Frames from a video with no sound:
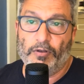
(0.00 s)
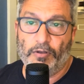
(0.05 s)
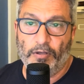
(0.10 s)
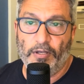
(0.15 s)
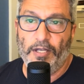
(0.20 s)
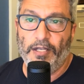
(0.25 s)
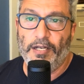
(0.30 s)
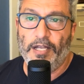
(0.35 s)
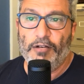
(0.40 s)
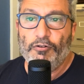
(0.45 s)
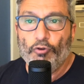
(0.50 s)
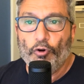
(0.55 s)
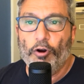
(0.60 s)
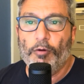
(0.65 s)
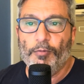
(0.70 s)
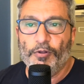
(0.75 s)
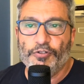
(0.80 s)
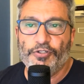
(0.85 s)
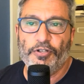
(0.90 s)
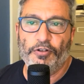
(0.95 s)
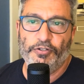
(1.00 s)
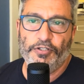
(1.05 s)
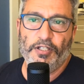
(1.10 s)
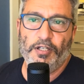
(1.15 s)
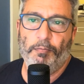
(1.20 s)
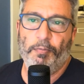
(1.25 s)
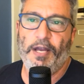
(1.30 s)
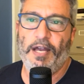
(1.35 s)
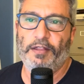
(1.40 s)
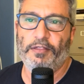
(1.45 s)
normal
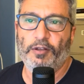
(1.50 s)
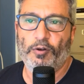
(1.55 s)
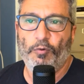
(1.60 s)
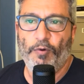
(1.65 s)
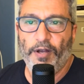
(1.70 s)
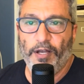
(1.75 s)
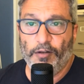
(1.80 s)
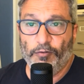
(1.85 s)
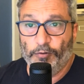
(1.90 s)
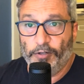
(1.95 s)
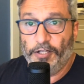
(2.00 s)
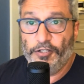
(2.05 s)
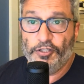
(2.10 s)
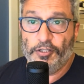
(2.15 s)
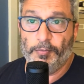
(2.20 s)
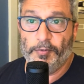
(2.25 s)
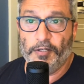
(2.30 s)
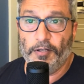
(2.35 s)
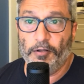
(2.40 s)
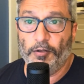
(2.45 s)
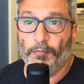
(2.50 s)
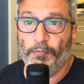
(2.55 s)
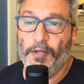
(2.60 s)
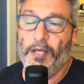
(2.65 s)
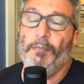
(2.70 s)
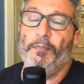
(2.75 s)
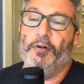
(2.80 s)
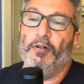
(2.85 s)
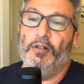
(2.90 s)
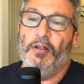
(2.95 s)
sociopathic way in relationship to other
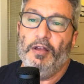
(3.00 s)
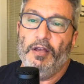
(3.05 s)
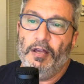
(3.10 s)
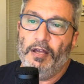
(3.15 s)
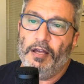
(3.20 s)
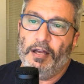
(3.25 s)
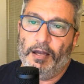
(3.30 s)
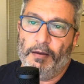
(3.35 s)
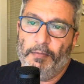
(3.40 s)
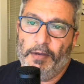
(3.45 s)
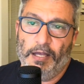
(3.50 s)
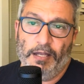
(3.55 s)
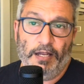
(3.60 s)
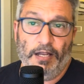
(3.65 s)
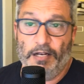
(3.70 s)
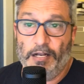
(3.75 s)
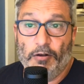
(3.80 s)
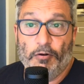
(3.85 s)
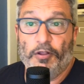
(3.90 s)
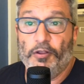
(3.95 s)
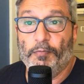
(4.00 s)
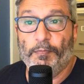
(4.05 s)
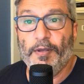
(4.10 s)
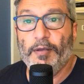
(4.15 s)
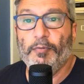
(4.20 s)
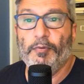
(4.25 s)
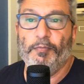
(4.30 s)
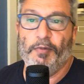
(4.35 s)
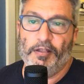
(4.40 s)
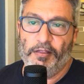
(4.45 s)
people. And now other
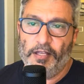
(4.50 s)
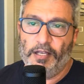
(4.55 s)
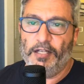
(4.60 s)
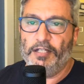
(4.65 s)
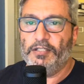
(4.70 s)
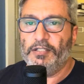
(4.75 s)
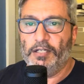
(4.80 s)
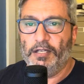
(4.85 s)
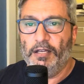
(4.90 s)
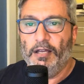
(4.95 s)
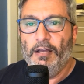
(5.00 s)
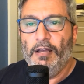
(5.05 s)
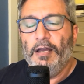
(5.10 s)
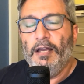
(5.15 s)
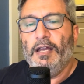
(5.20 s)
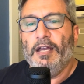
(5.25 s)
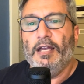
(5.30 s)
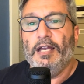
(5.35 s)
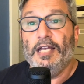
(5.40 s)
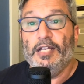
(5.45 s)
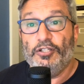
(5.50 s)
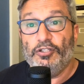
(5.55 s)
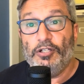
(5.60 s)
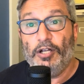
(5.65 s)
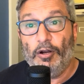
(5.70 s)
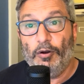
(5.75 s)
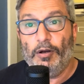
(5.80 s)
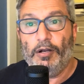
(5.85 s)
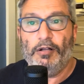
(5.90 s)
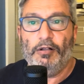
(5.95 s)
people may think it's a
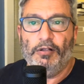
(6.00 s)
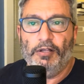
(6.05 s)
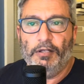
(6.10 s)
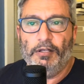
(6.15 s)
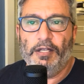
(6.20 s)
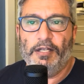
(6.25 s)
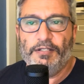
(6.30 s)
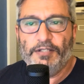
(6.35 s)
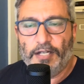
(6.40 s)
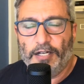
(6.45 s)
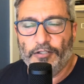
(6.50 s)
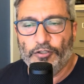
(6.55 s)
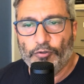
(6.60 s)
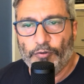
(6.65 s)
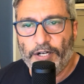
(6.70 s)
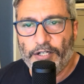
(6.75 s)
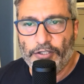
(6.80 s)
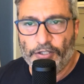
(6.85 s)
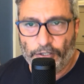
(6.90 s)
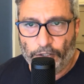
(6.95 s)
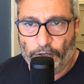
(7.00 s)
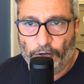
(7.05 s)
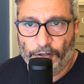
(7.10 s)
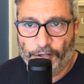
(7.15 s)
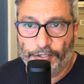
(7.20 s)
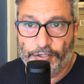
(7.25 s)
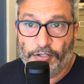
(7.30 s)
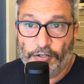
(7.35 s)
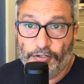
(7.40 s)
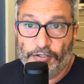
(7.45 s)
hysterical exaggeration to call
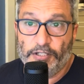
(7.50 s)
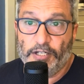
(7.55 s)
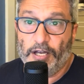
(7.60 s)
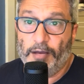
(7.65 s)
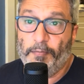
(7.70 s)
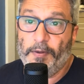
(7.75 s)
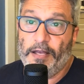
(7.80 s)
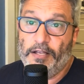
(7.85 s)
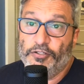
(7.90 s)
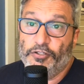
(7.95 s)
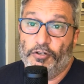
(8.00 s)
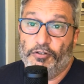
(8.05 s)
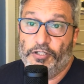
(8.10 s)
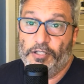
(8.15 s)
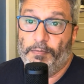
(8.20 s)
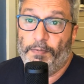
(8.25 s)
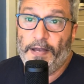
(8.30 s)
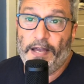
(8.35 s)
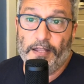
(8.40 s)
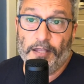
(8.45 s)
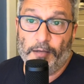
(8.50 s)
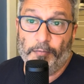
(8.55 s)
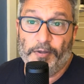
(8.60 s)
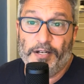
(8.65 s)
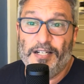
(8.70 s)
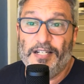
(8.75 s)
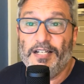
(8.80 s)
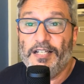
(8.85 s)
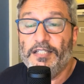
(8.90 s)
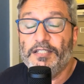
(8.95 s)
it sociopathic, but
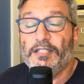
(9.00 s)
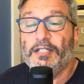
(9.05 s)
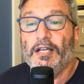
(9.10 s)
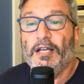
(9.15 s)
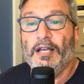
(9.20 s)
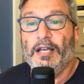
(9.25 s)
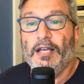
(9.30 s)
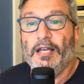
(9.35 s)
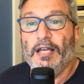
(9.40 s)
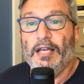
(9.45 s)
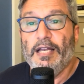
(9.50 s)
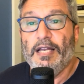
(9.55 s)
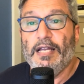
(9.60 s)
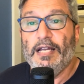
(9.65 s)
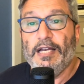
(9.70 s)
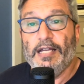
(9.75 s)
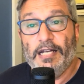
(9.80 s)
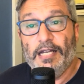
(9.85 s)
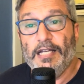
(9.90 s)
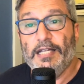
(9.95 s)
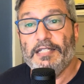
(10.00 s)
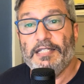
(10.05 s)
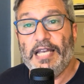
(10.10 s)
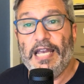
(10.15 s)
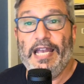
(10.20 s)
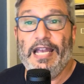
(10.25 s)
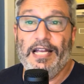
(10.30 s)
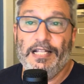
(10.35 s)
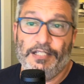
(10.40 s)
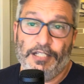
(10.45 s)
it is
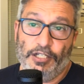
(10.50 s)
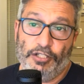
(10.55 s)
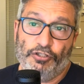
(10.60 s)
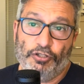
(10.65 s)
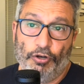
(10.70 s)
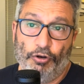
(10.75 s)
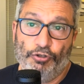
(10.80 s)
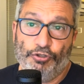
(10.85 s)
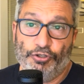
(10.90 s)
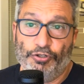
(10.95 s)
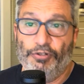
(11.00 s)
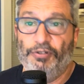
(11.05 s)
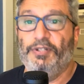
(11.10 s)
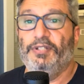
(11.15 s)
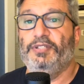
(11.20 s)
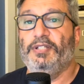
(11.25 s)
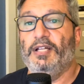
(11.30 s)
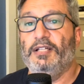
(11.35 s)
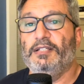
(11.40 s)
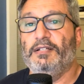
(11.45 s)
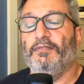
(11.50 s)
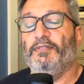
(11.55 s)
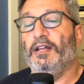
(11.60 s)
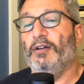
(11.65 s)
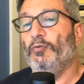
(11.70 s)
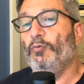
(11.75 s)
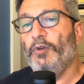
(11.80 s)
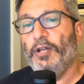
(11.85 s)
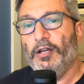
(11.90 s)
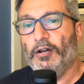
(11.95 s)
antisocial in the sense of
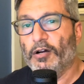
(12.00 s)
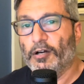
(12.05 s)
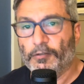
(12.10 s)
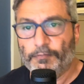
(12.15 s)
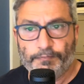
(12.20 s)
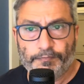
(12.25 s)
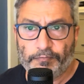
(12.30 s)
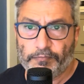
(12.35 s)
that we are